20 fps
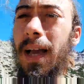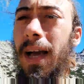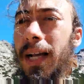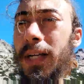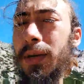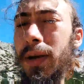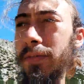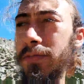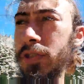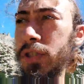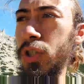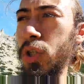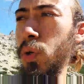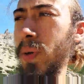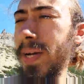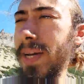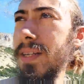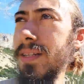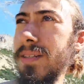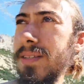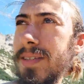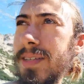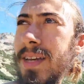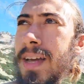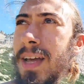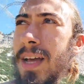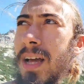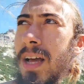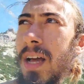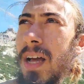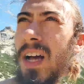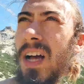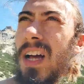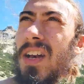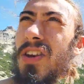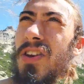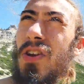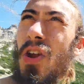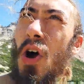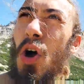and you have to do it
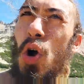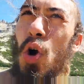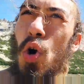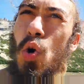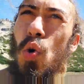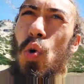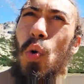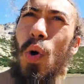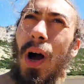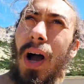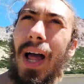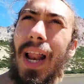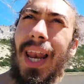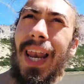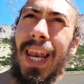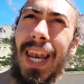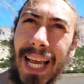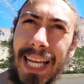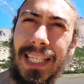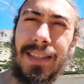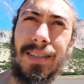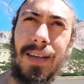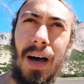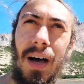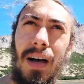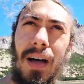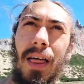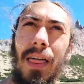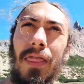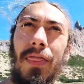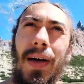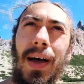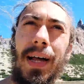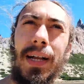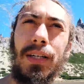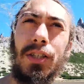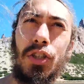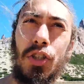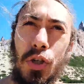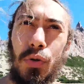no later
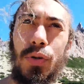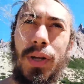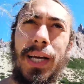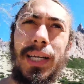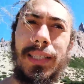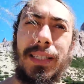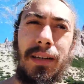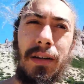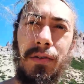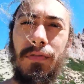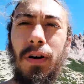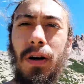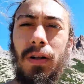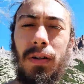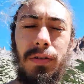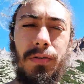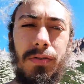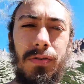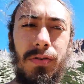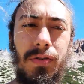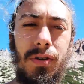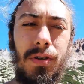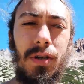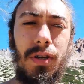than 2 days in advance.